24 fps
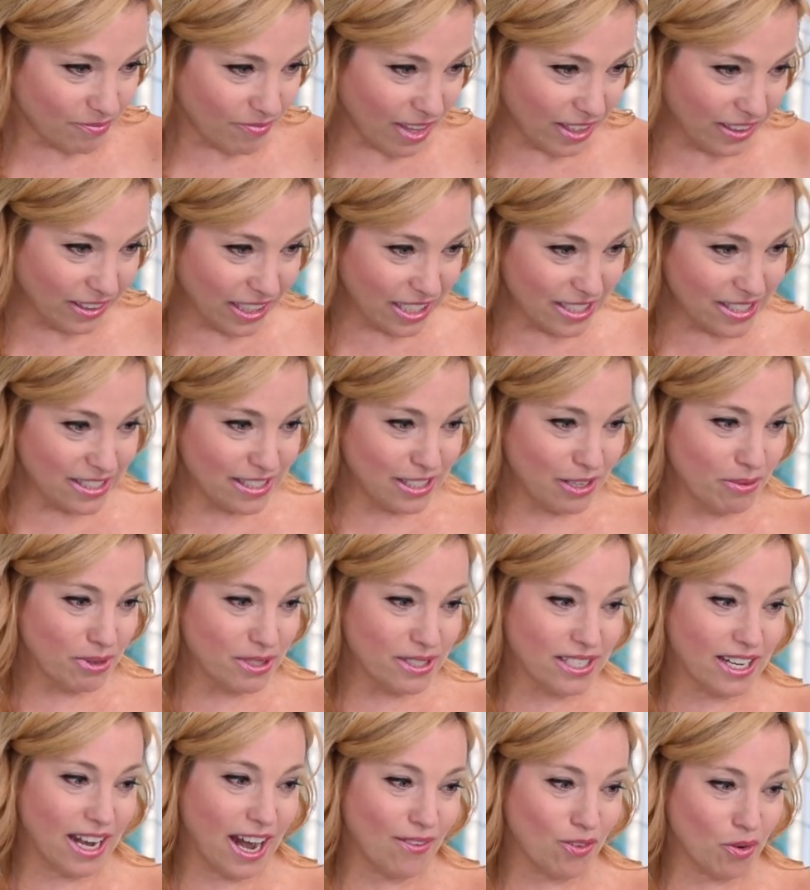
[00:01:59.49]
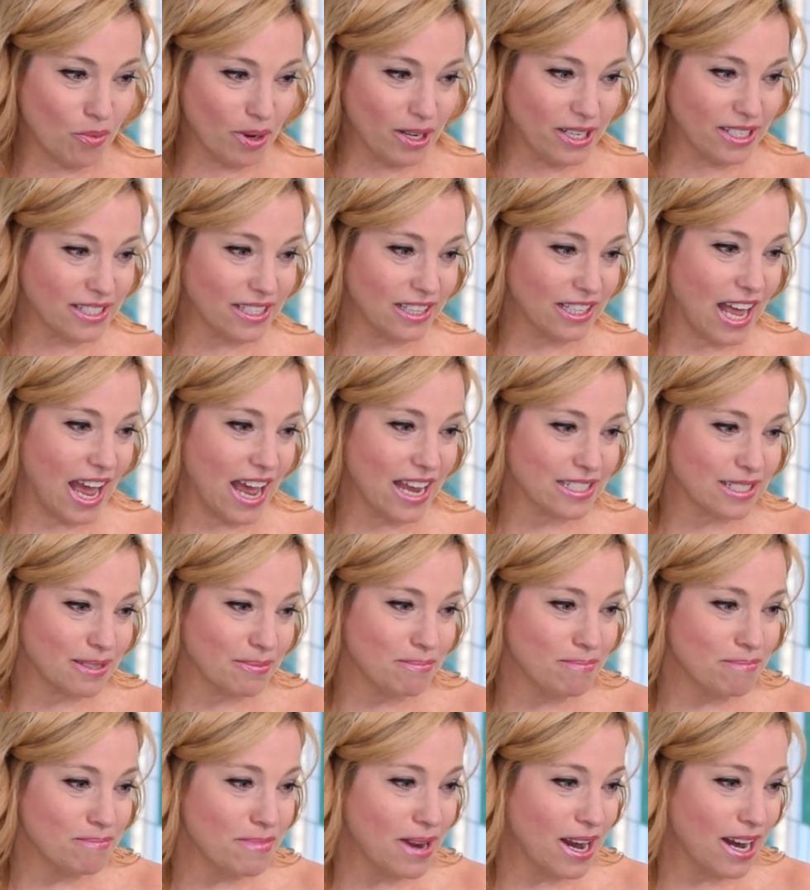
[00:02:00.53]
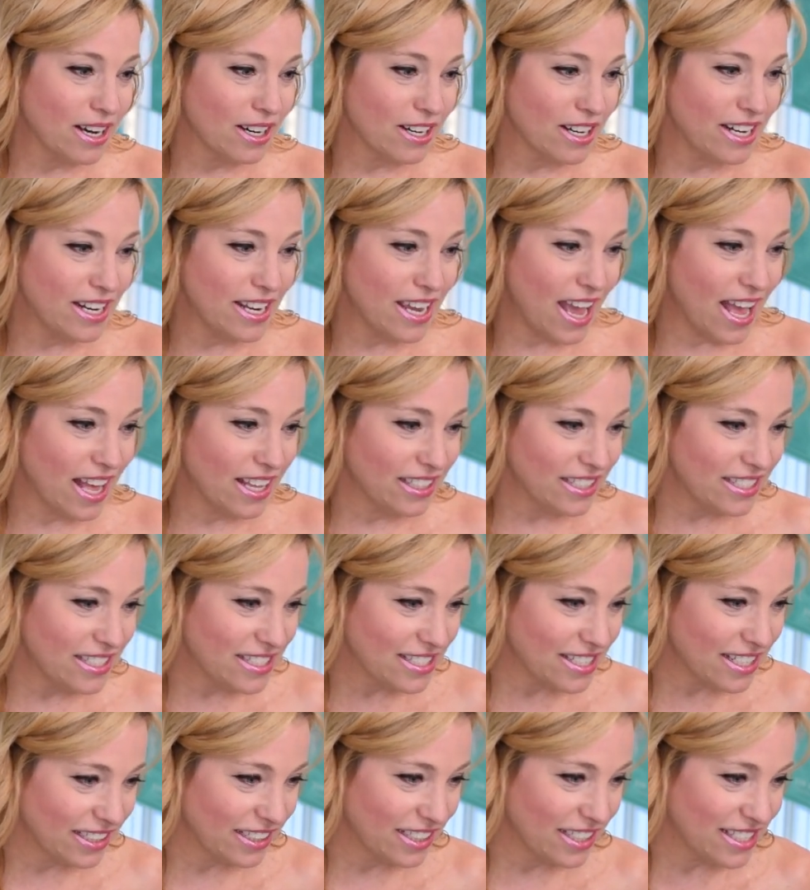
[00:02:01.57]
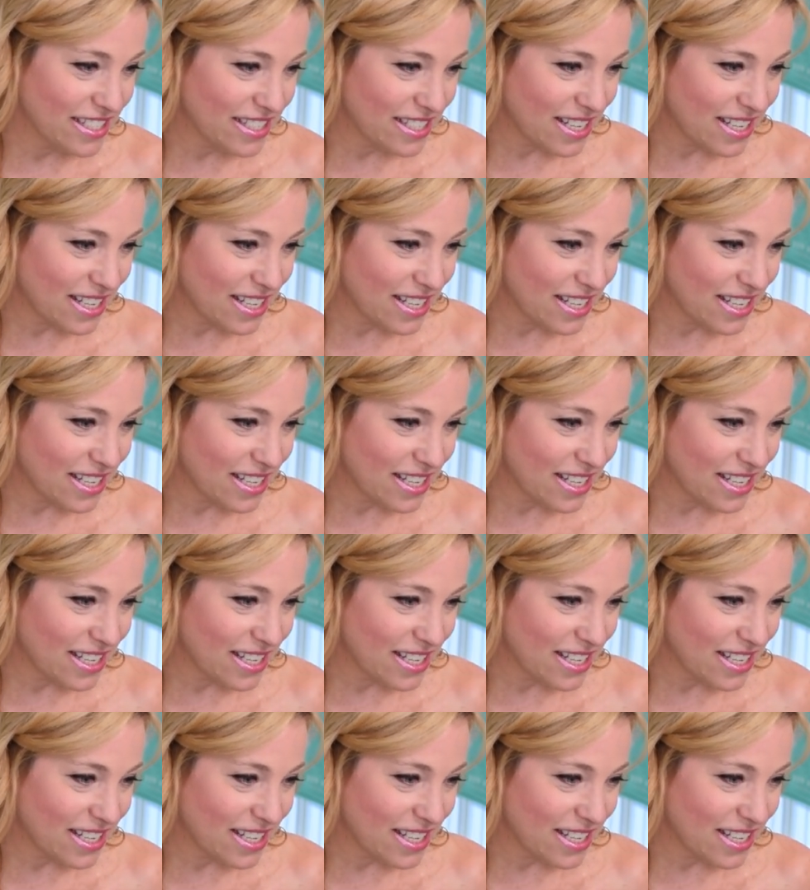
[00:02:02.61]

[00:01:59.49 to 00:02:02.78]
Let's see what's in everybody's glass. Mary Ellen Dillon's